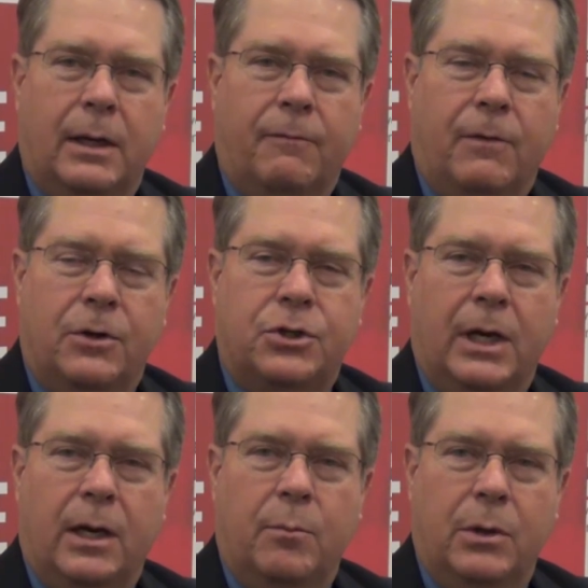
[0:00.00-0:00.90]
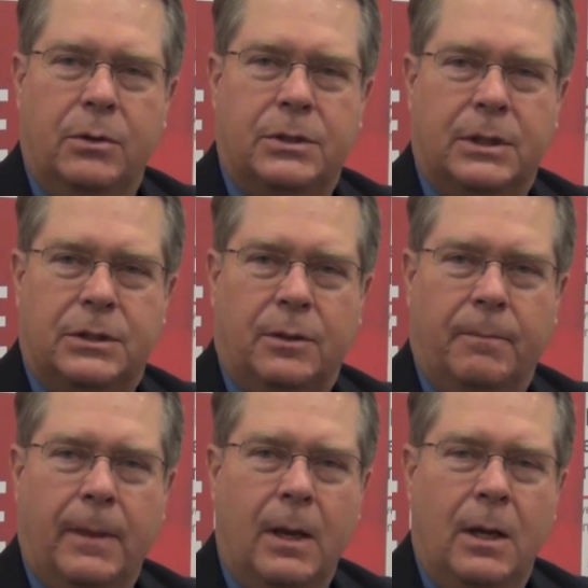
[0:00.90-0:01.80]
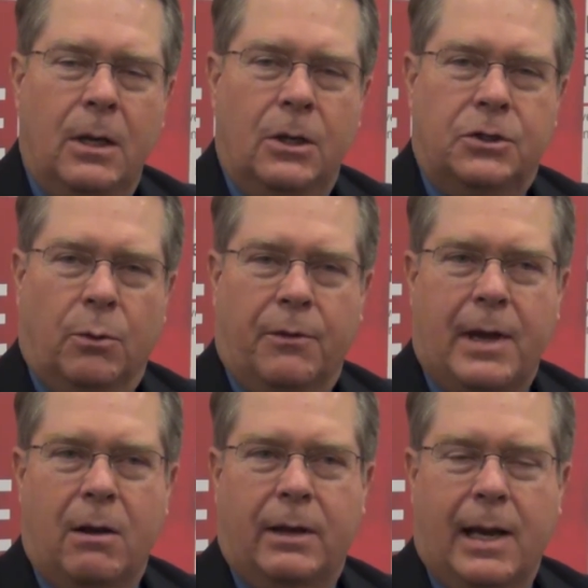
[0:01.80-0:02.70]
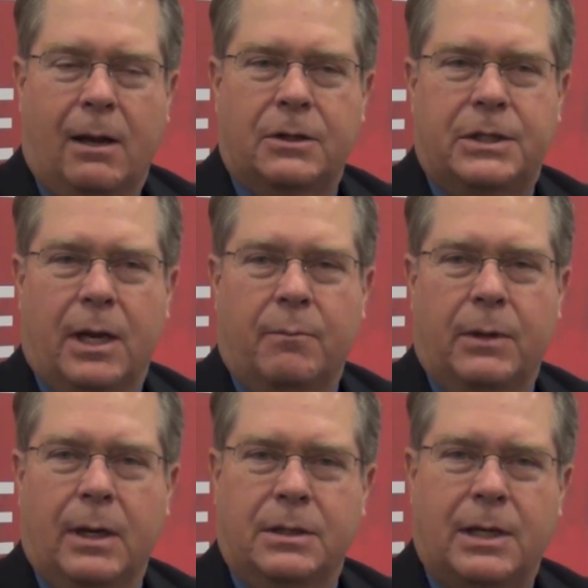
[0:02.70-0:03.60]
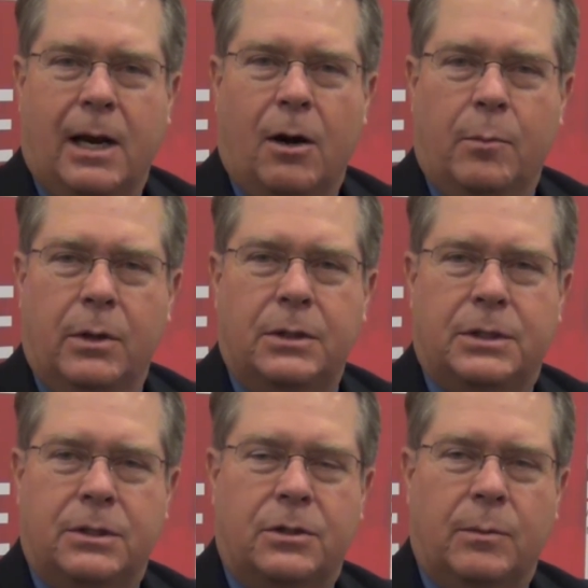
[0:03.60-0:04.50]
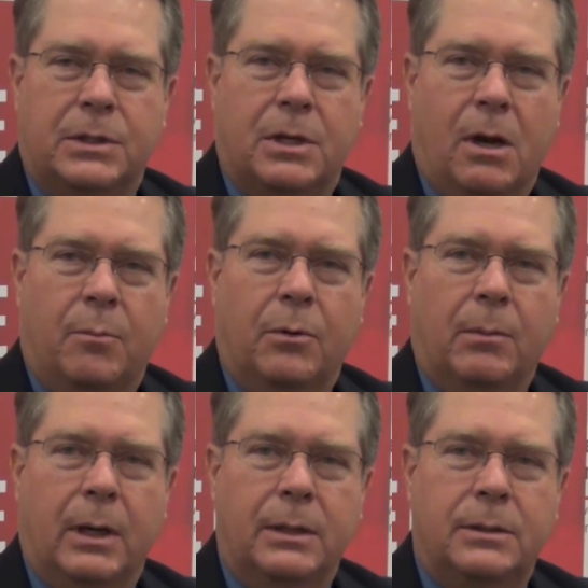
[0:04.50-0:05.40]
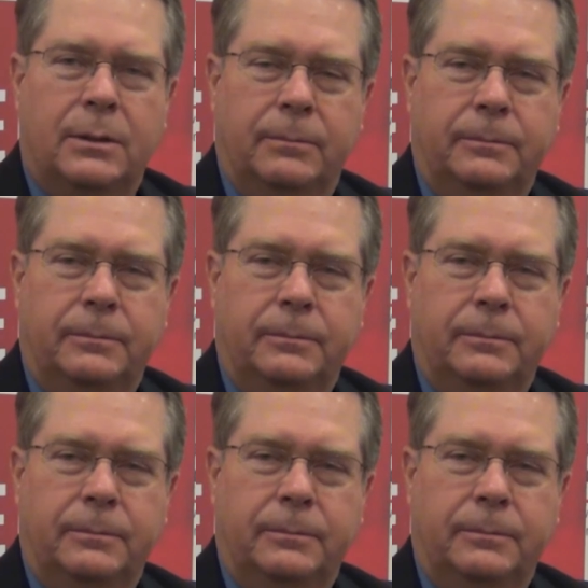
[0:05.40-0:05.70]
in a functioning immune system. So without calcium, the entire immune system is compromised.